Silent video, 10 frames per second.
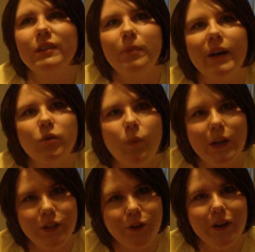expect
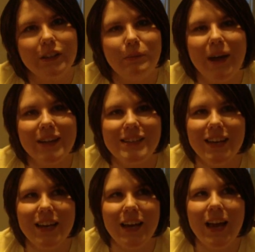when you're
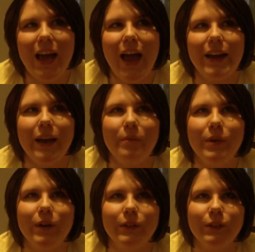expecting, and I
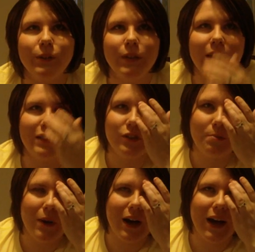would also like
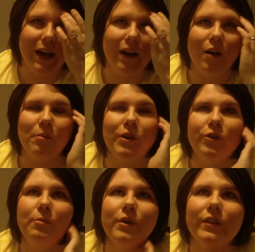to buy a
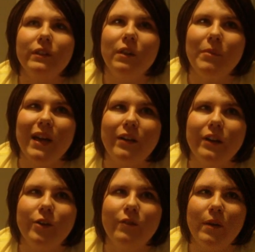new book that's coming out
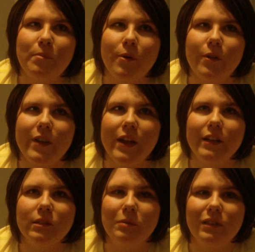in November that
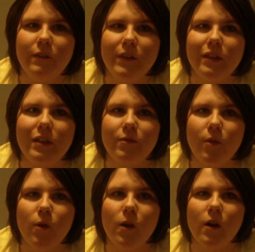is specifically
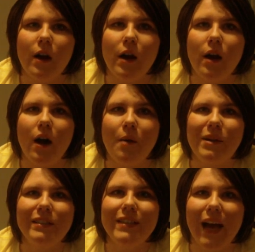for
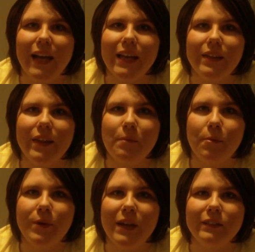a diet
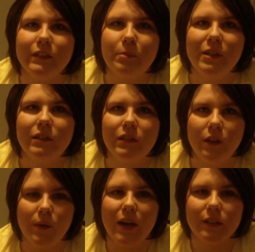that pertains to
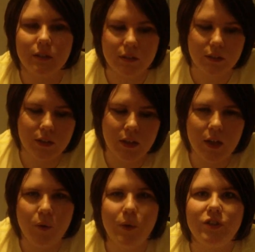PCOS,
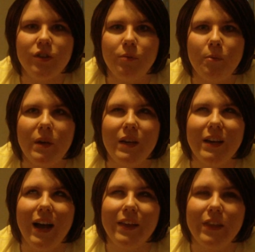which will
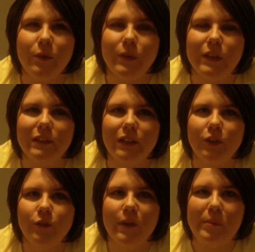be, I think, released
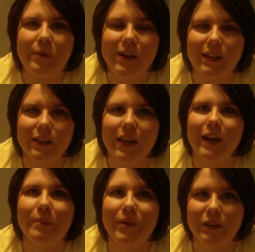on November 9th,
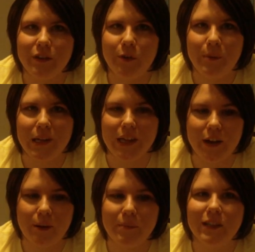and I plan to go pick
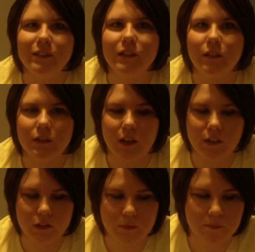that up because it looks
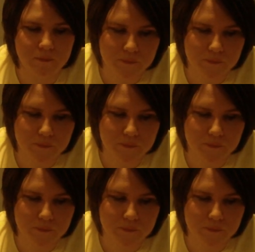awesome.